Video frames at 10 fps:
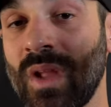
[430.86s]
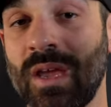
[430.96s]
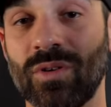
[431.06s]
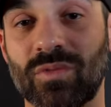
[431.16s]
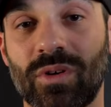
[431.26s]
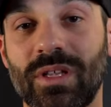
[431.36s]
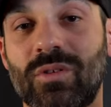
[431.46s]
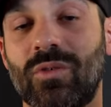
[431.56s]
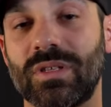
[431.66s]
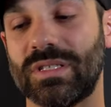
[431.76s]
it was really
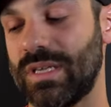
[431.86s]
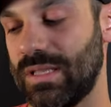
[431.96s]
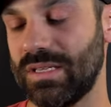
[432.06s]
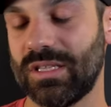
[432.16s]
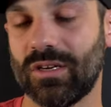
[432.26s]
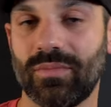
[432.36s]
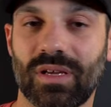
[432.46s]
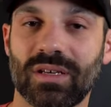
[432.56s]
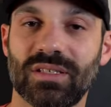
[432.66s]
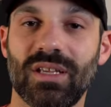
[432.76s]
cool to see these there
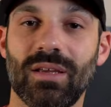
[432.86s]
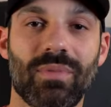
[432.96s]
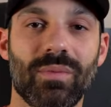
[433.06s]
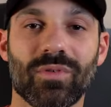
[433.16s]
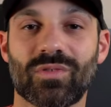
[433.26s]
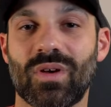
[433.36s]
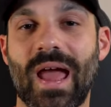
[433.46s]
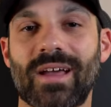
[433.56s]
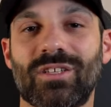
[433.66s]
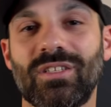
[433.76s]
because seeing people's
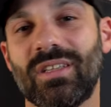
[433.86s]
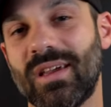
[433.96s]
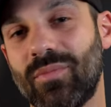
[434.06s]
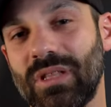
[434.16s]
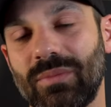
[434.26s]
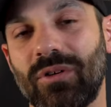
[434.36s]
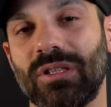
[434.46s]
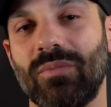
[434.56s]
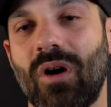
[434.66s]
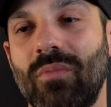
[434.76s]
reaction to them when they
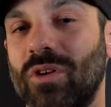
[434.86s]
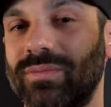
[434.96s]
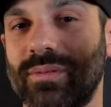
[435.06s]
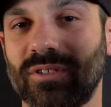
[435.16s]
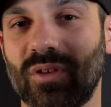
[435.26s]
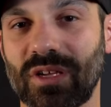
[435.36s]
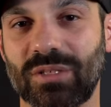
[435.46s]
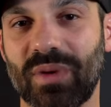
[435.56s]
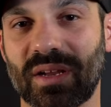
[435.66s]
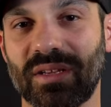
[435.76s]
put them on, most people don't
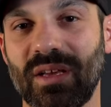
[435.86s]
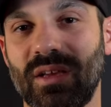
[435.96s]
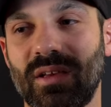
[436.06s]
expect